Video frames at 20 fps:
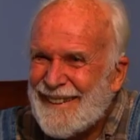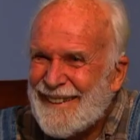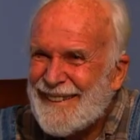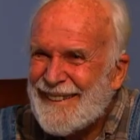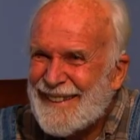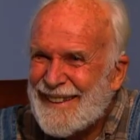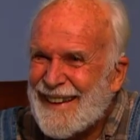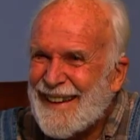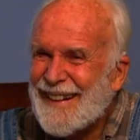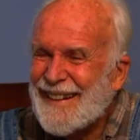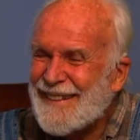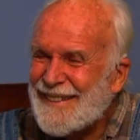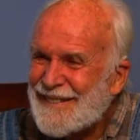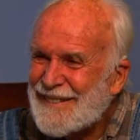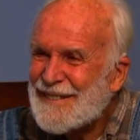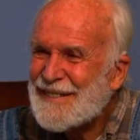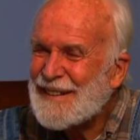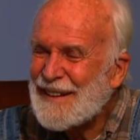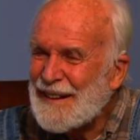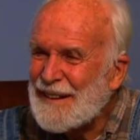Yeah,
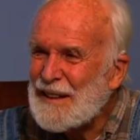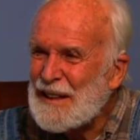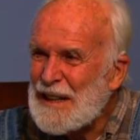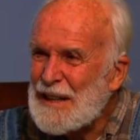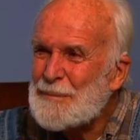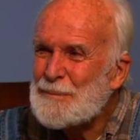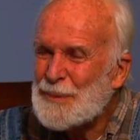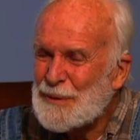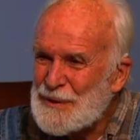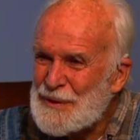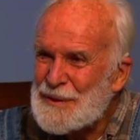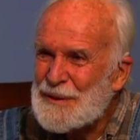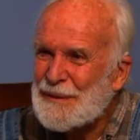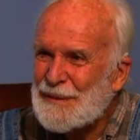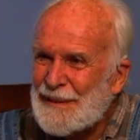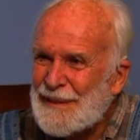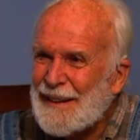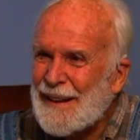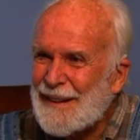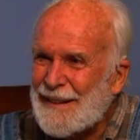he
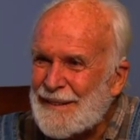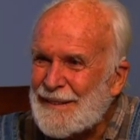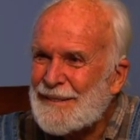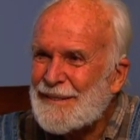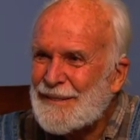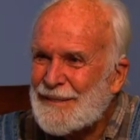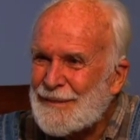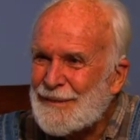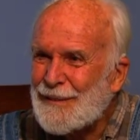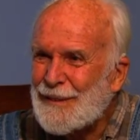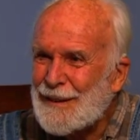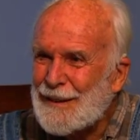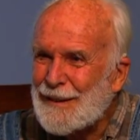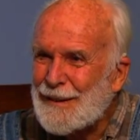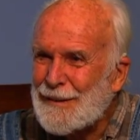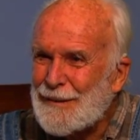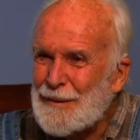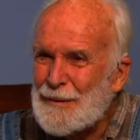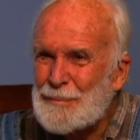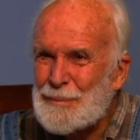pursued that
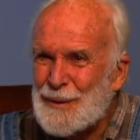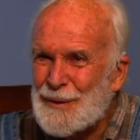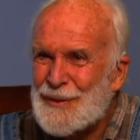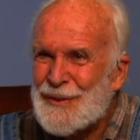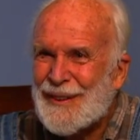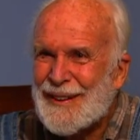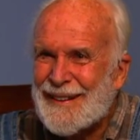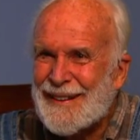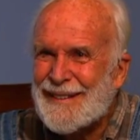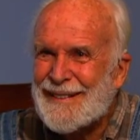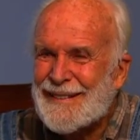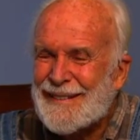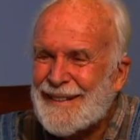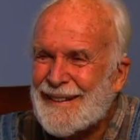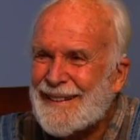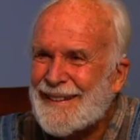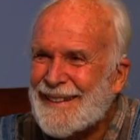100%, I